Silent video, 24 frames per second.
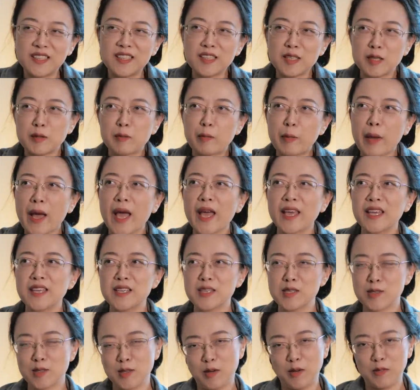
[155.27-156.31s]
the
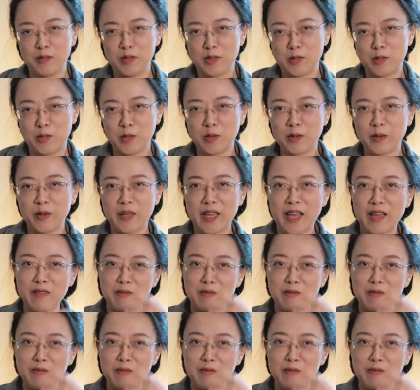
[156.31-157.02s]
pace of the story